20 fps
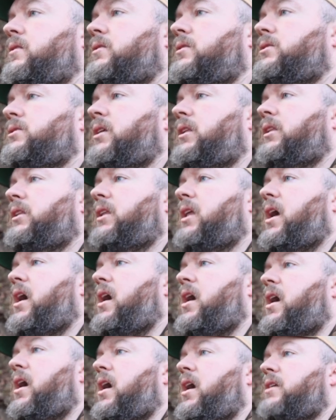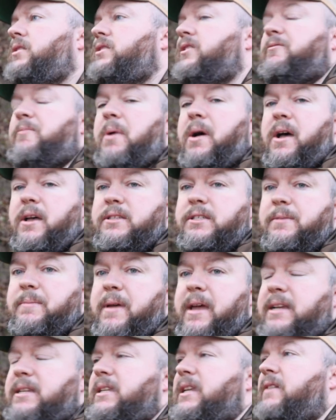So lots of possum
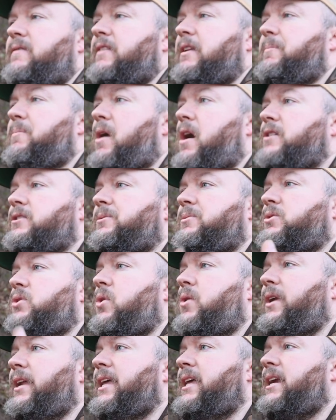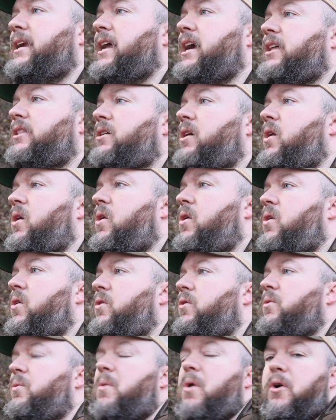activity. Possums going in and out of the
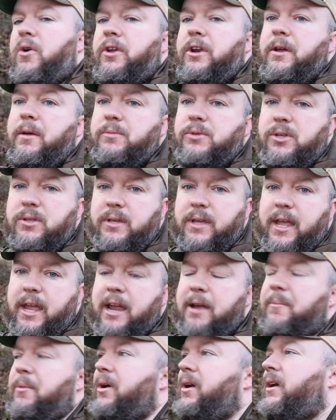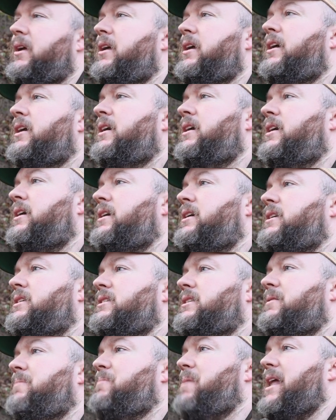hole, walking up to the camera,
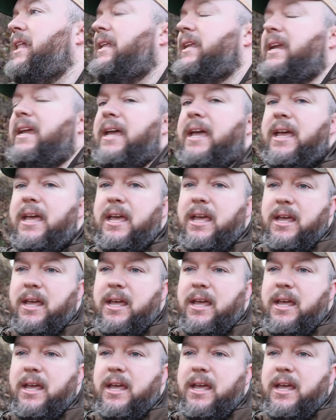smelling it.